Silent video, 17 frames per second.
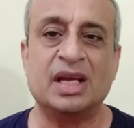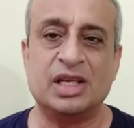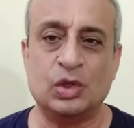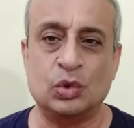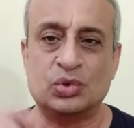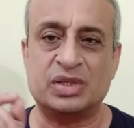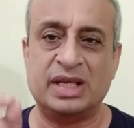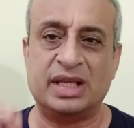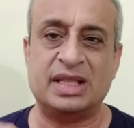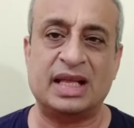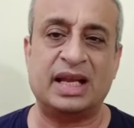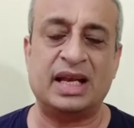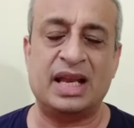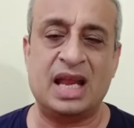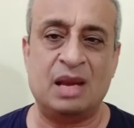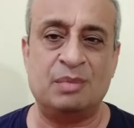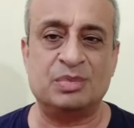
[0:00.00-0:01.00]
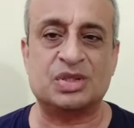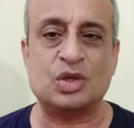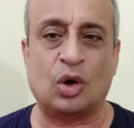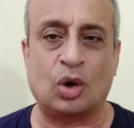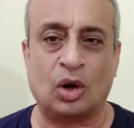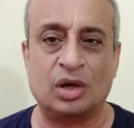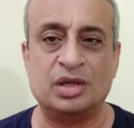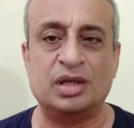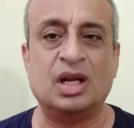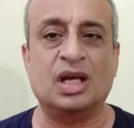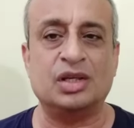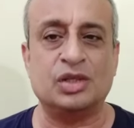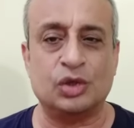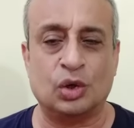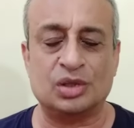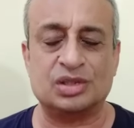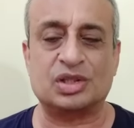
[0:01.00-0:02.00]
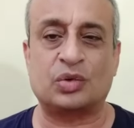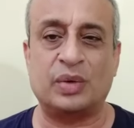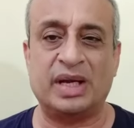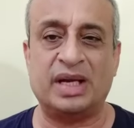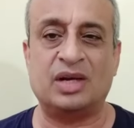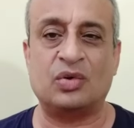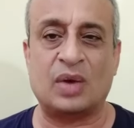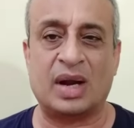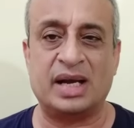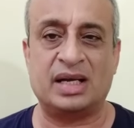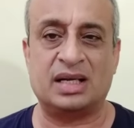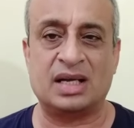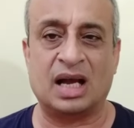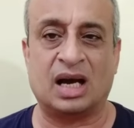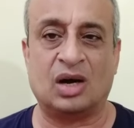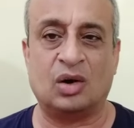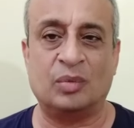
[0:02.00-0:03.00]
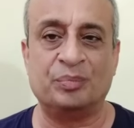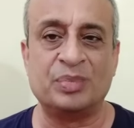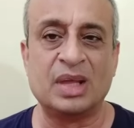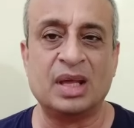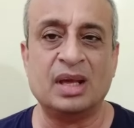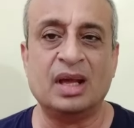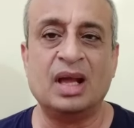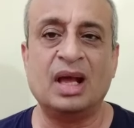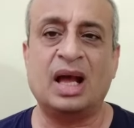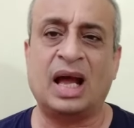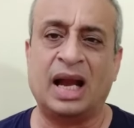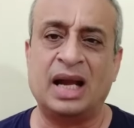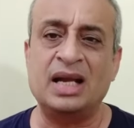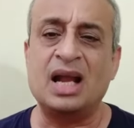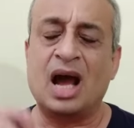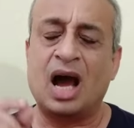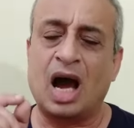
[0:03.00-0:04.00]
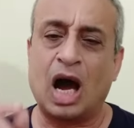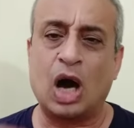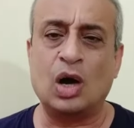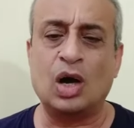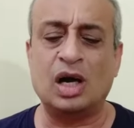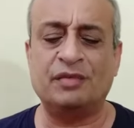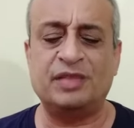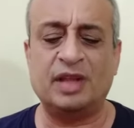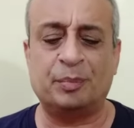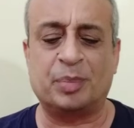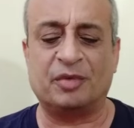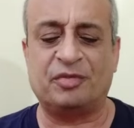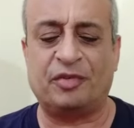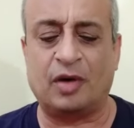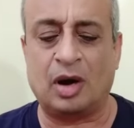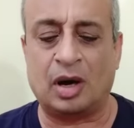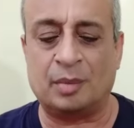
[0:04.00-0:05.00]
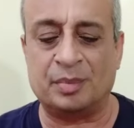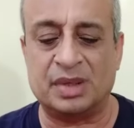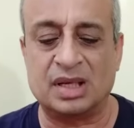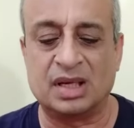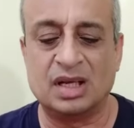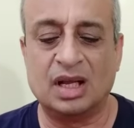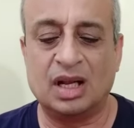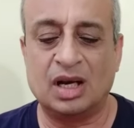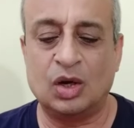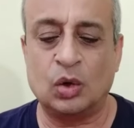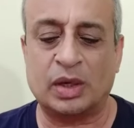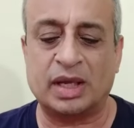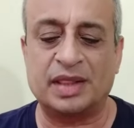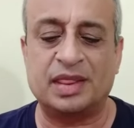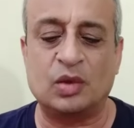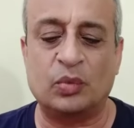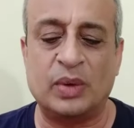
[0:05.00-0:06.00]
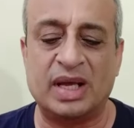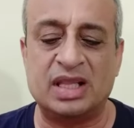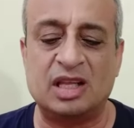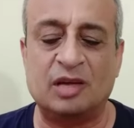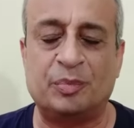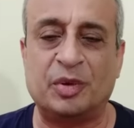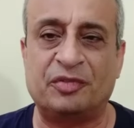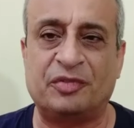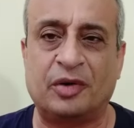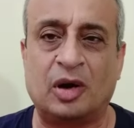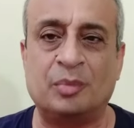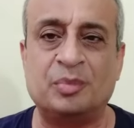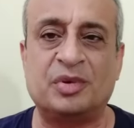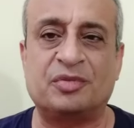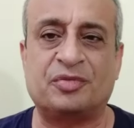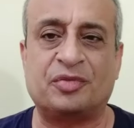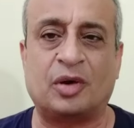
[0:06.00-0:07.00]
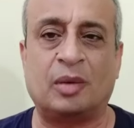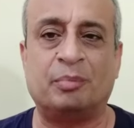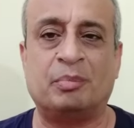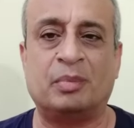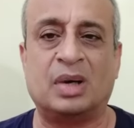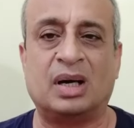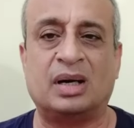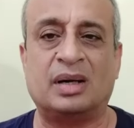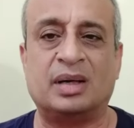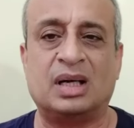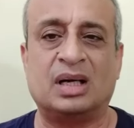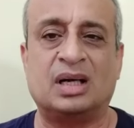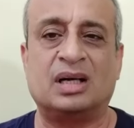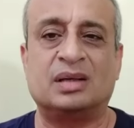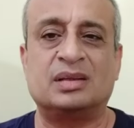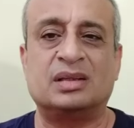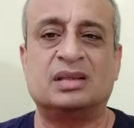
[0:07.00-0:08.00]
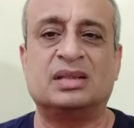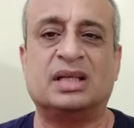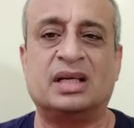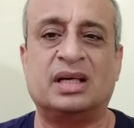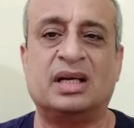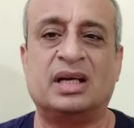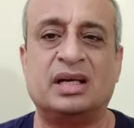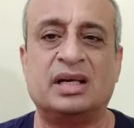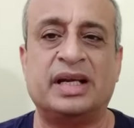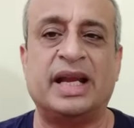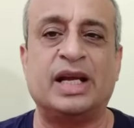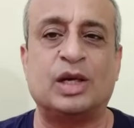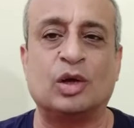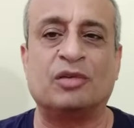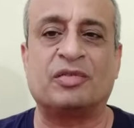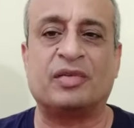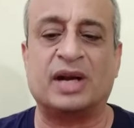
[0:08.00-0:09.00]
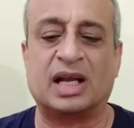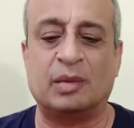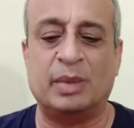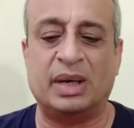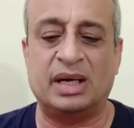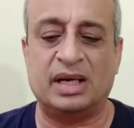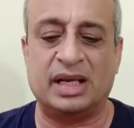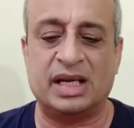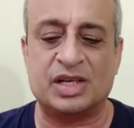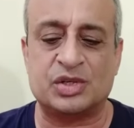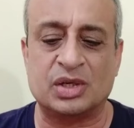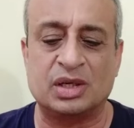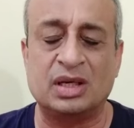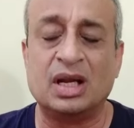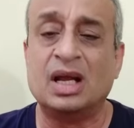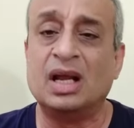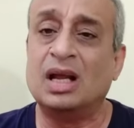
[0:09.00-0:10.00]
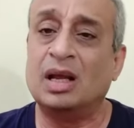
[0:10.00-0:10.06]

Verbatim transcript: You see their names on your screen right now. And how have they performed? Look at the way they performed from uh, uh, the date of recommendation.